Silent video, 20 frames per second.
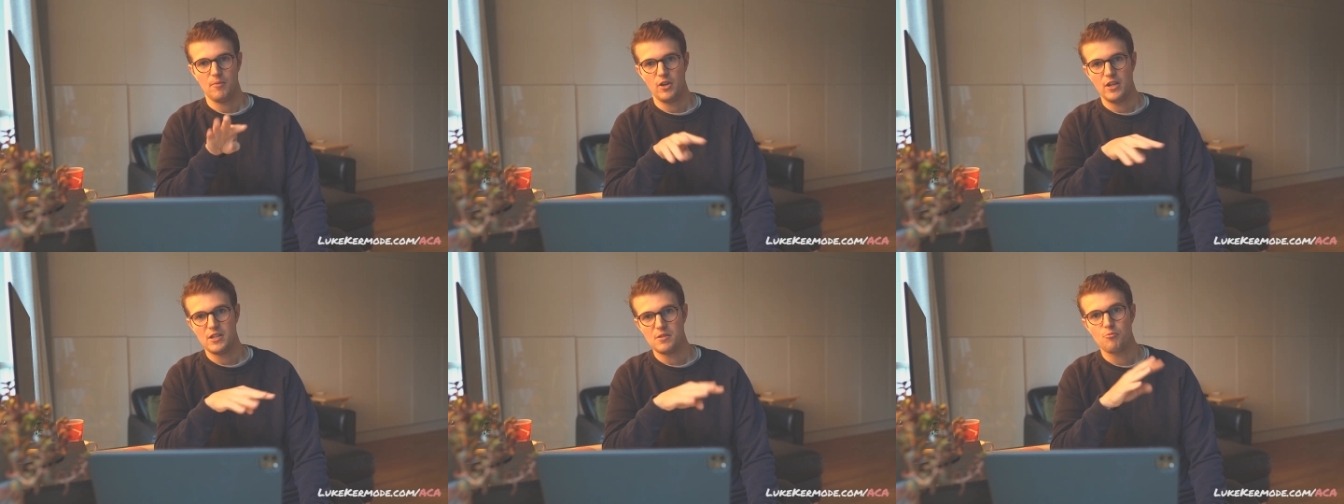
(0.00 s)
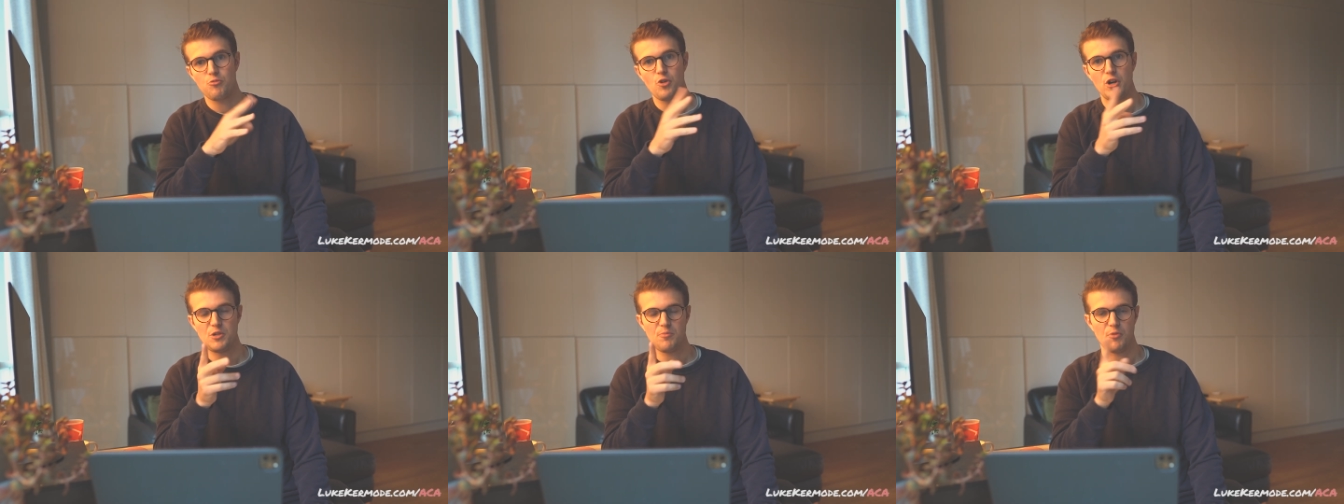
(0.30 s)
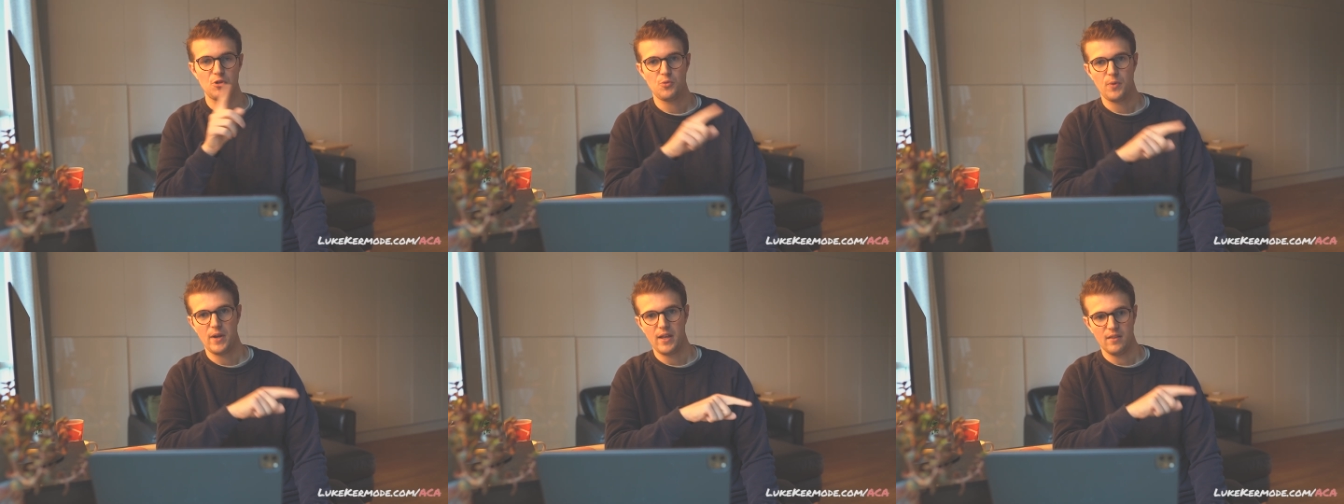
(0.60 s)
You need to bridge
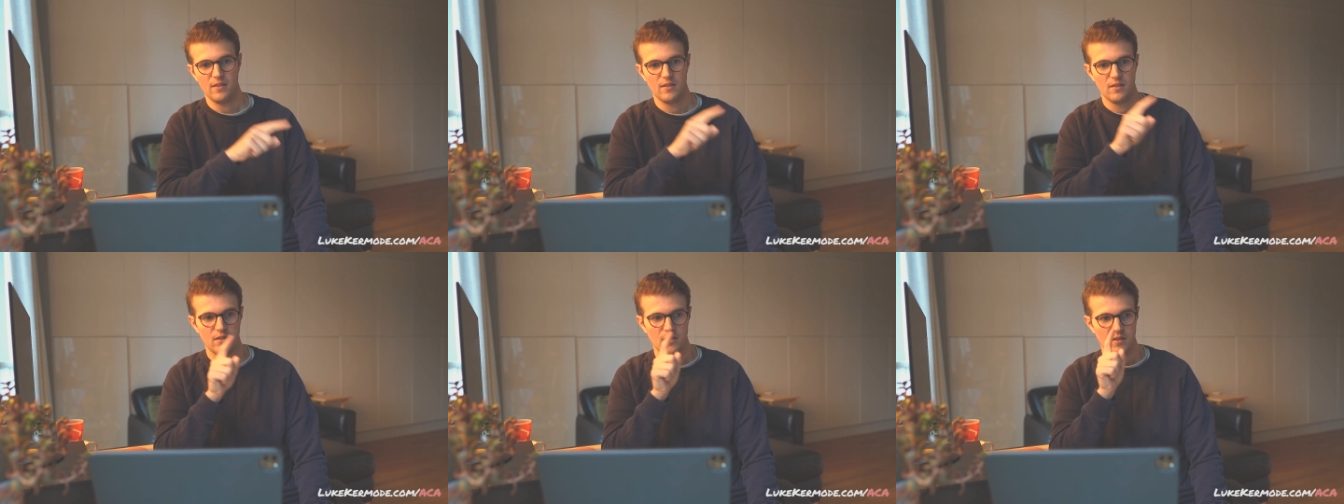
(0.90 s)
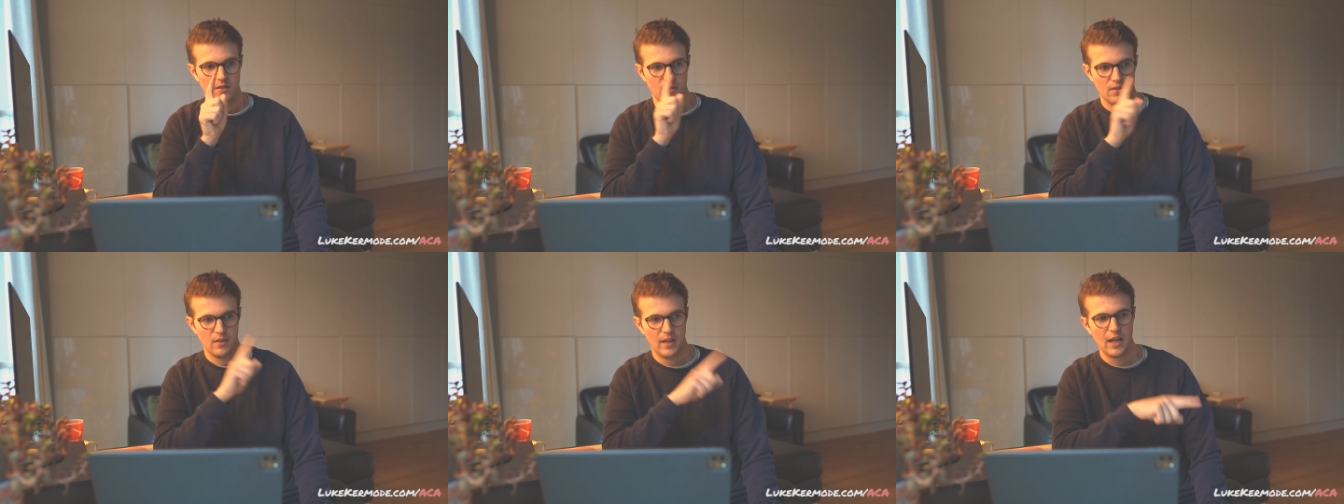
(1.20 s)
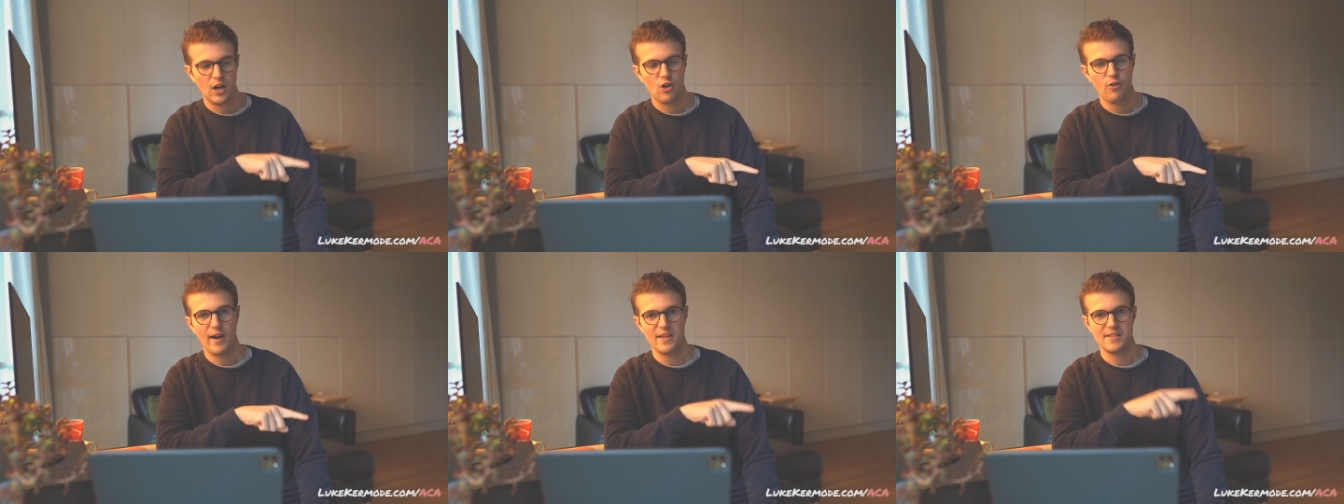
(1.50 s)
between the
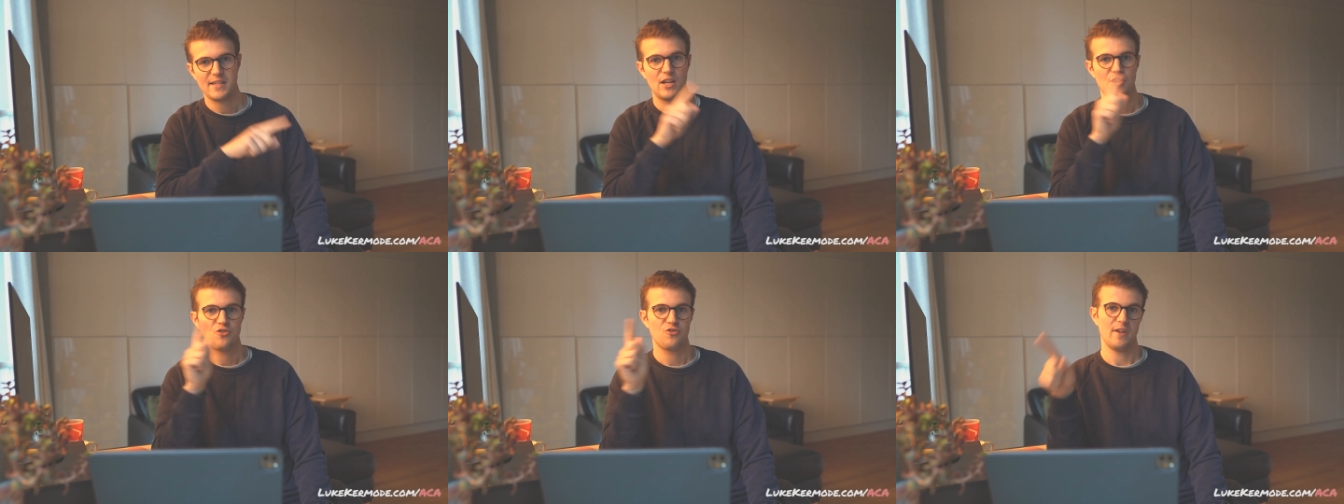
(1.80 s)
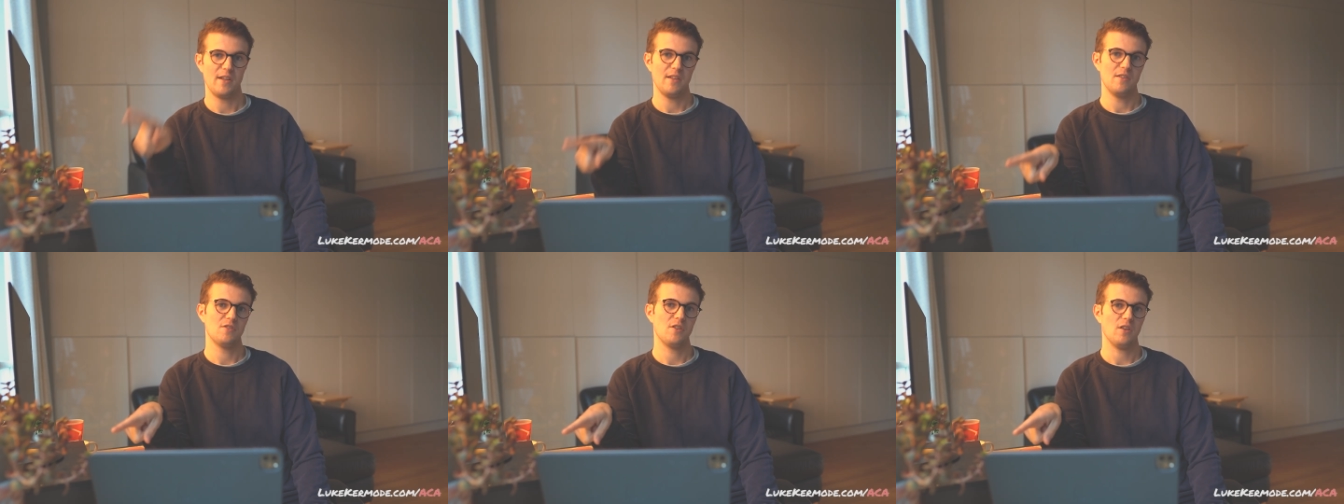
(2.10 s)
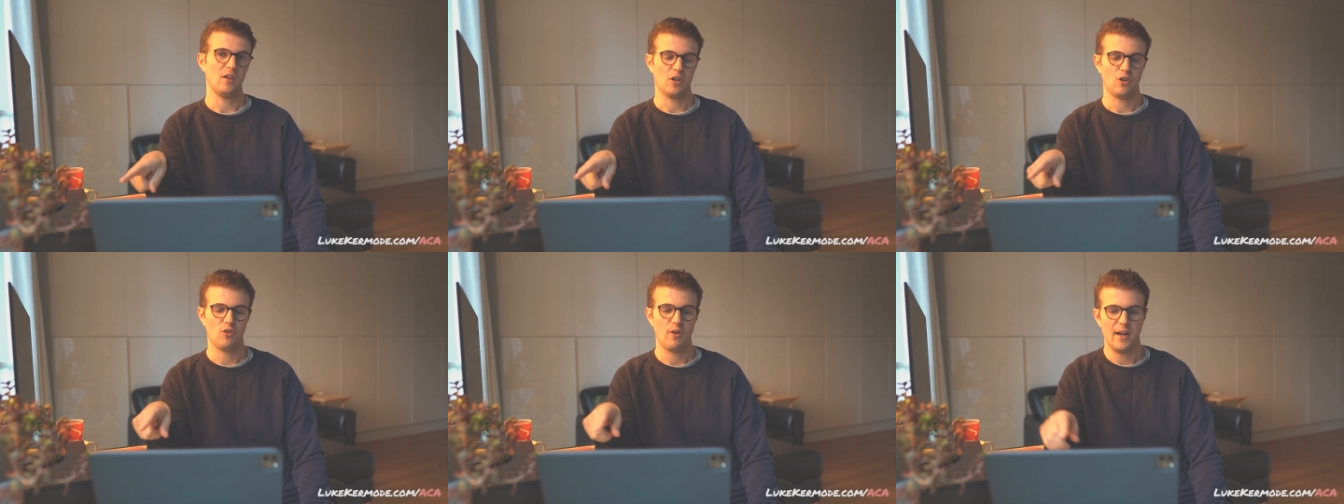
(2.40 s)
incorrect entry to
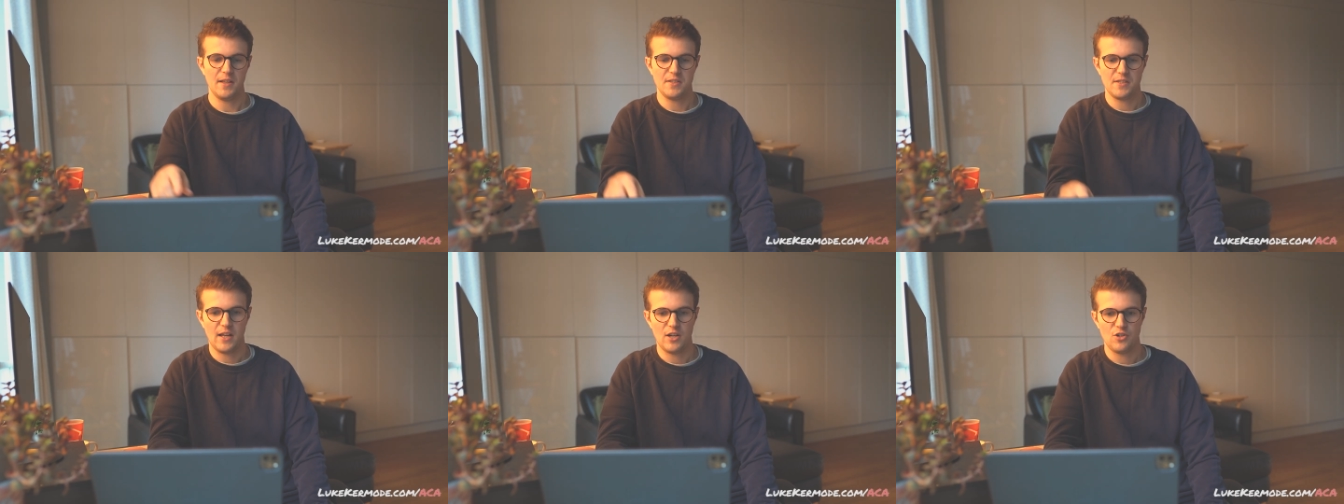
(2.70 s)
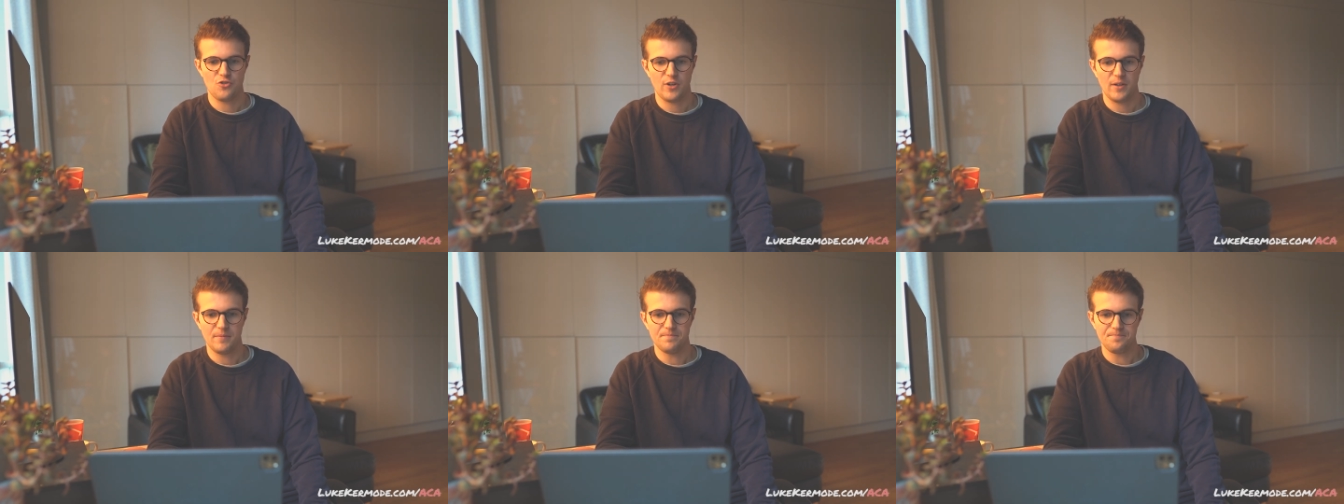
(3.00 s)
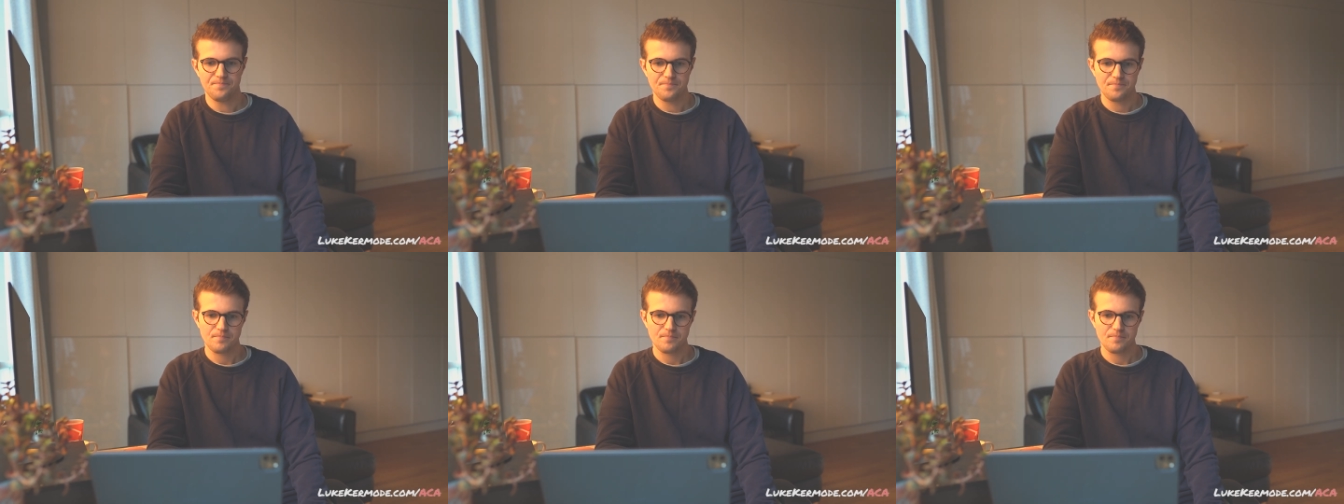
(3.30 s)
the correct entry.